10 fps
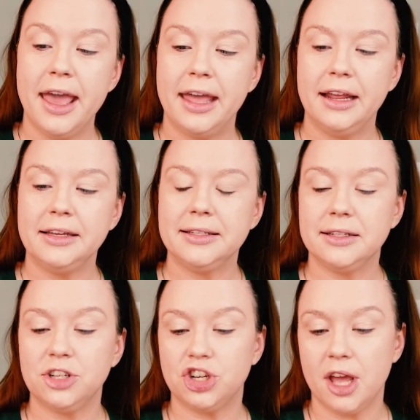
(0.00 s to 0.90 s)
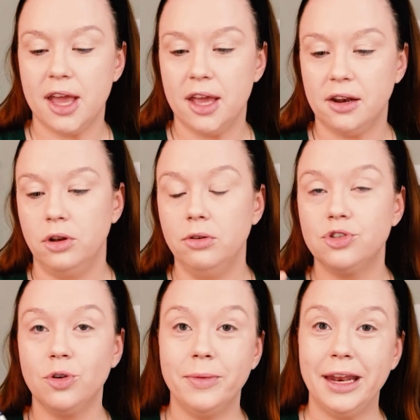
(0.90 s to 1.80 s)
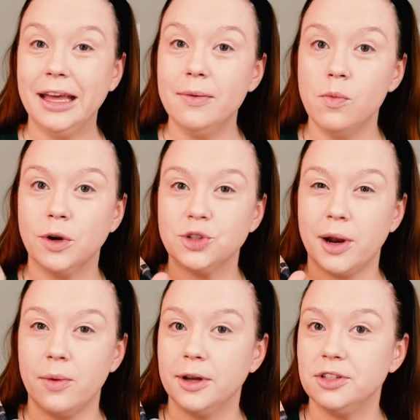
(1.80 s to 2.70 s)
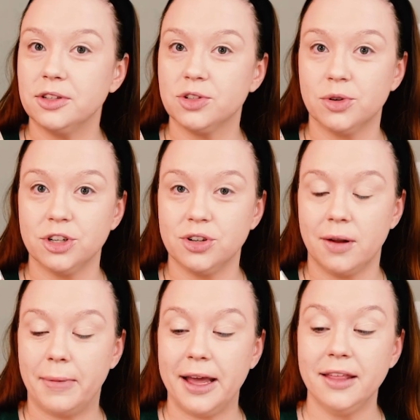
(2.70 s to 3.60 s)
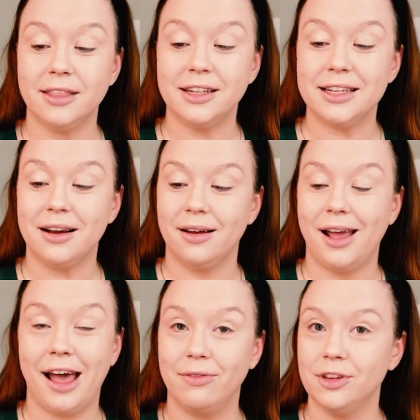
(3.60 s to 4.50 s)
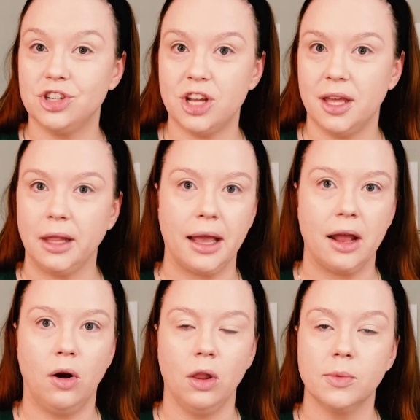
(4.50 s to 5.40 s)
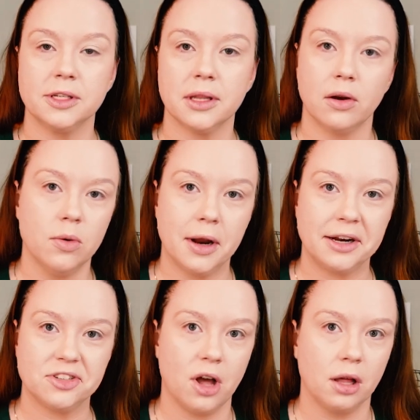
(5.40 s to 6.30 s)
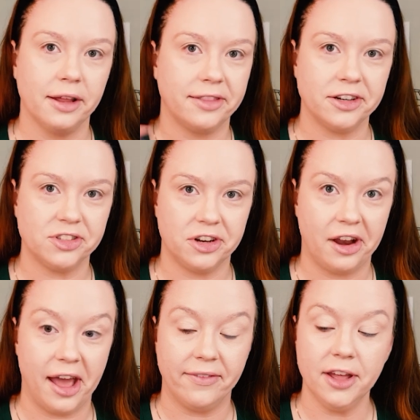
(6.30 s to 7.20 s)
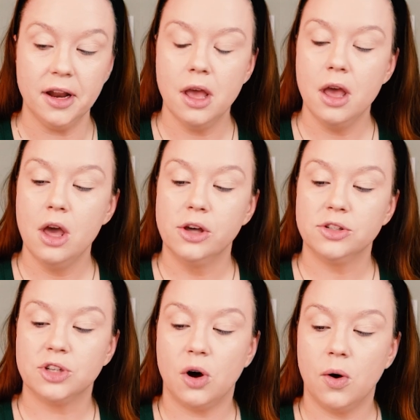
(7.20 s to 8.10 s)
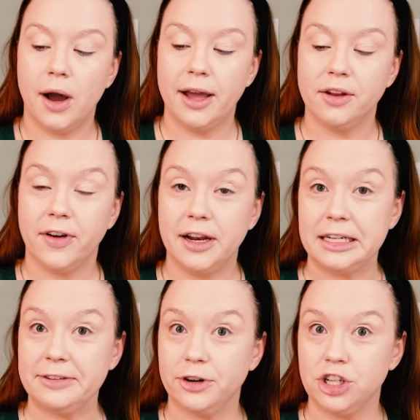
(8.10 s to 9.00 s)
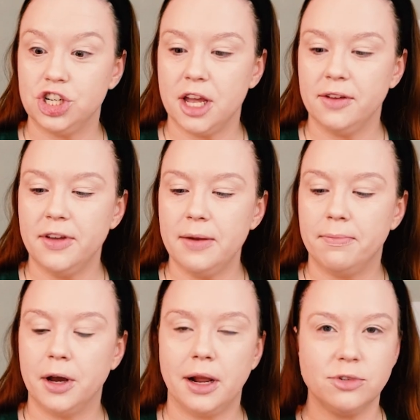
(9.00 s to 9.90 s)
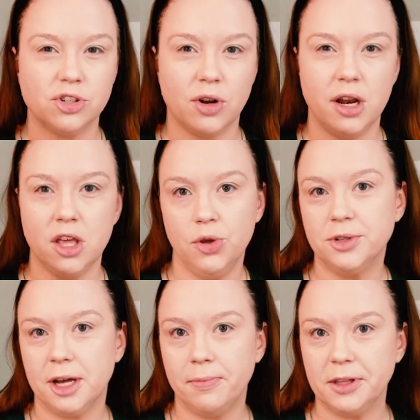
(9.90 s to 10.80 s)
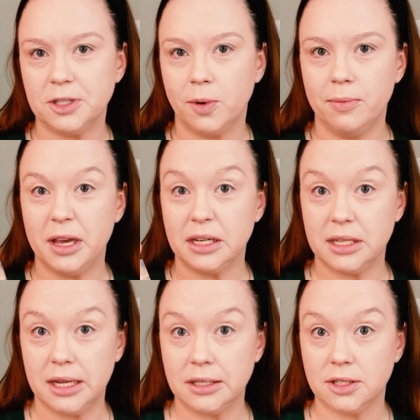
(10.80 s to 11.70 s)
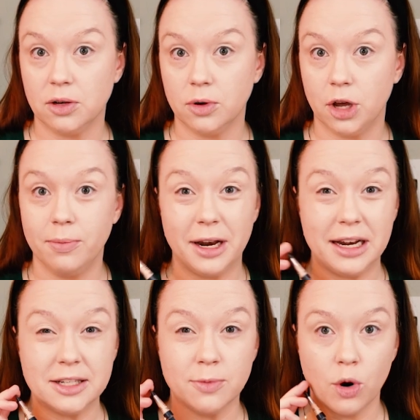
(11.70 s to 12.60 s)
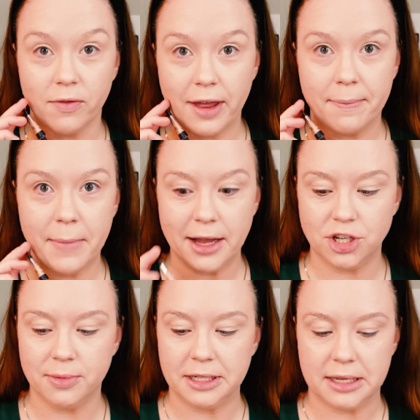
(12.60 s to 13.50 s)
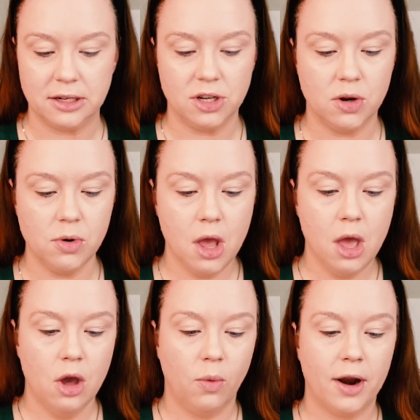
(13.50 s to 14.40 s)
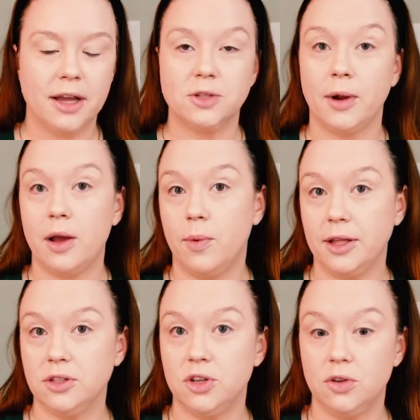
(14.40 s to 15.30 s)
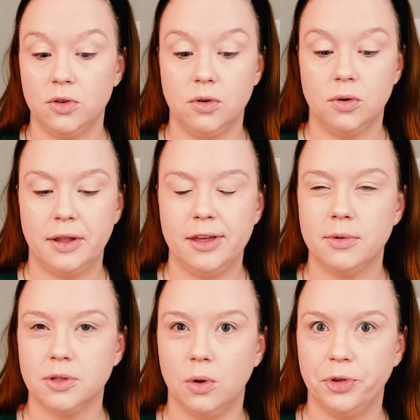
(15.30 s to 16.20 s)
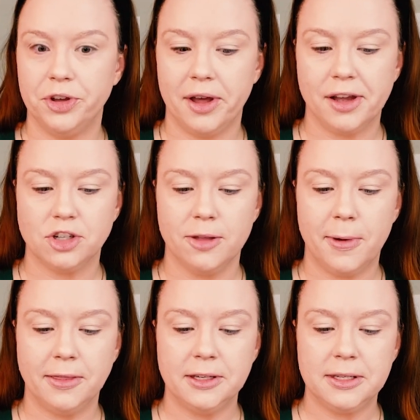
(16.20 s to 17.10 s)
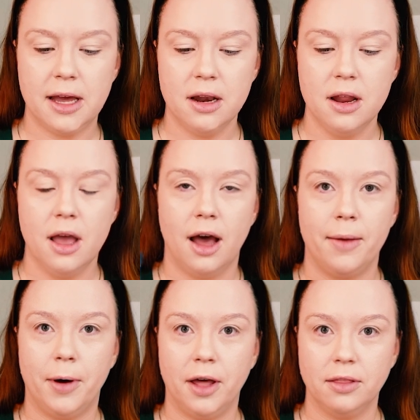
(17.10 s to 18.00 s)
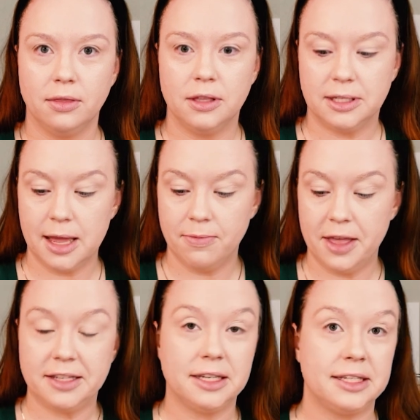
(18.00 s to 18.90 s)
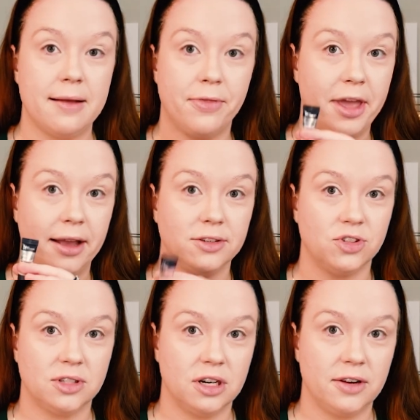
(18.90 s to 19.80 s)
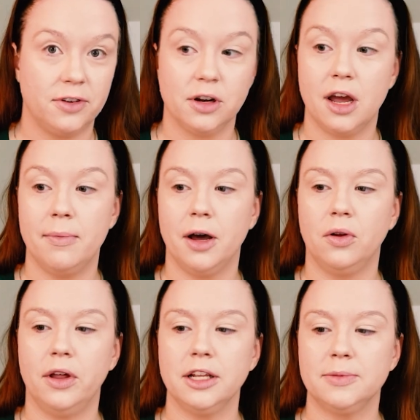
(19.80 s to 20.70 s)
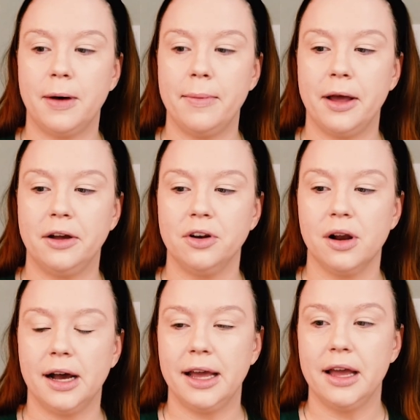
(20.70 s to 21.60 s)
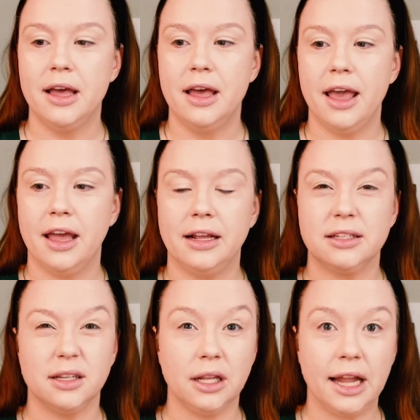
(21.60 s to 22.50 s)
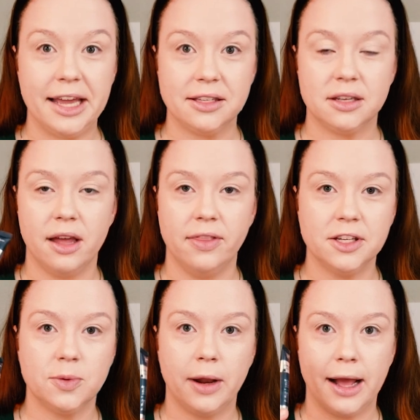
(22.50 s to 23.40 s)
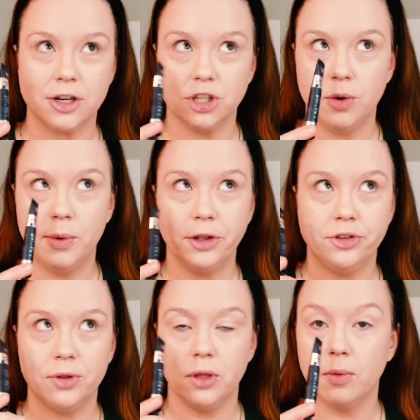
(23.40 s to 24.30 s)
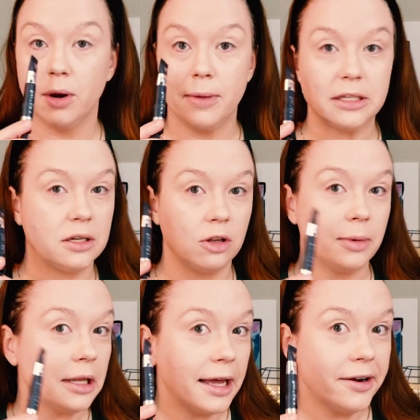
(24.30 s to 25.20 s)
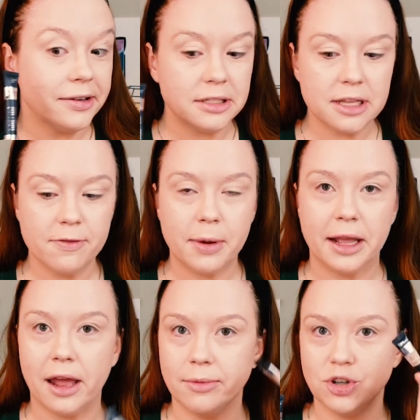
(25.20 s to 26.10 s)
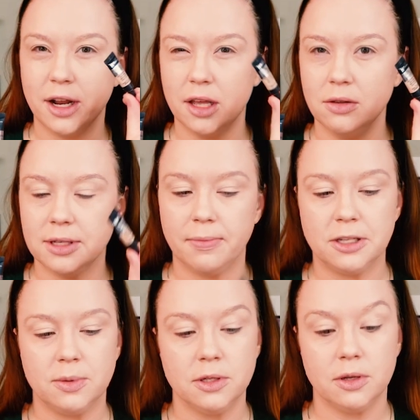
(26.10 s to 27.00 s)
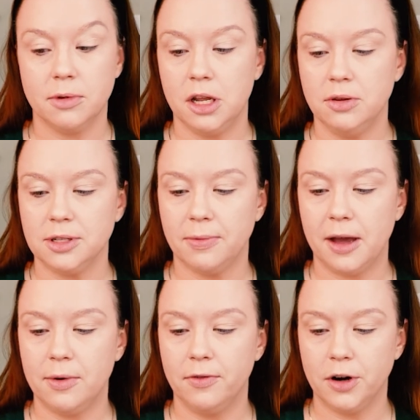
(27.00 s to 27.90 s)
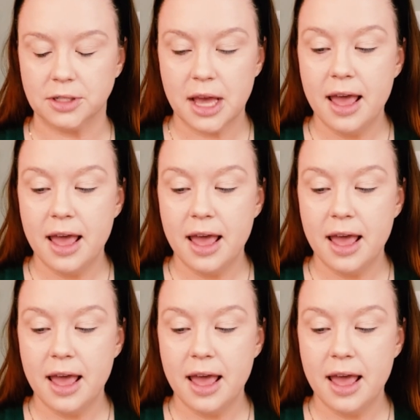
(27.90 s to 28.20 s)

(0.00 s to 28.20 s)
It is the shade Neutral Medium, which when I went to the store to try to buy it, they did not have this shade like at all. It wasn't like, oh, we're out of stock. Like they just didn't have it. So I had to find a different shade of it, but I'm just trying to use up this one because it is so good, but it is more of like matching my skin tone. Whereas when I went to, I think it was Ulta I actually bought this at, I bought the same, it's the same thing. It's just in a different kind of bottle, and it's Bye Bye Under Eye, and it's light. And this one actually will do the, where it makes it a little bit lighter and stuff. But again, I'm trying to use up this one, so I'm going to use up that one first.